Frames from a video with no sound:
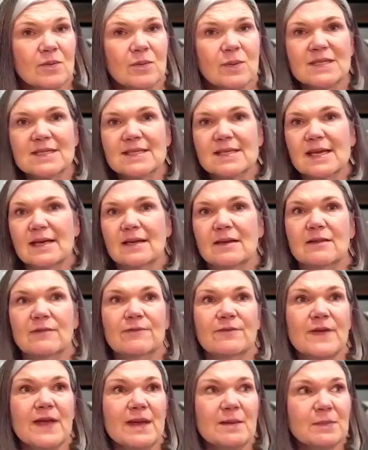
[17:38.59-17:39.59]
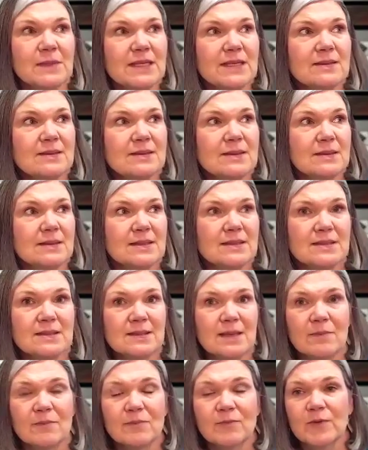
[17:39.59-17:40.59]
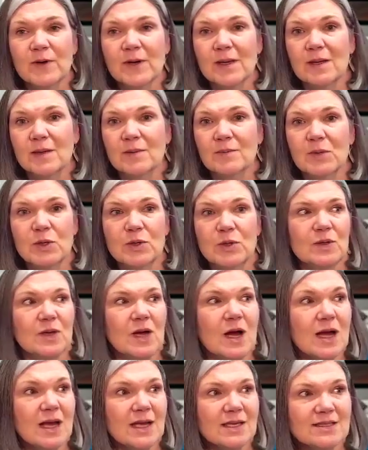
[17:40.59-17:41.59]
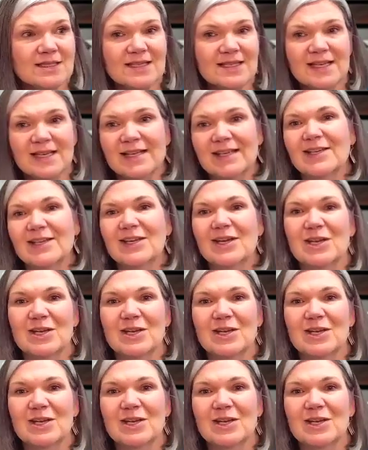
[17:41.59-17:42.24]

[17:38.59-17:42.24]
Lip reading: what side of the family did this come from? Who caused it?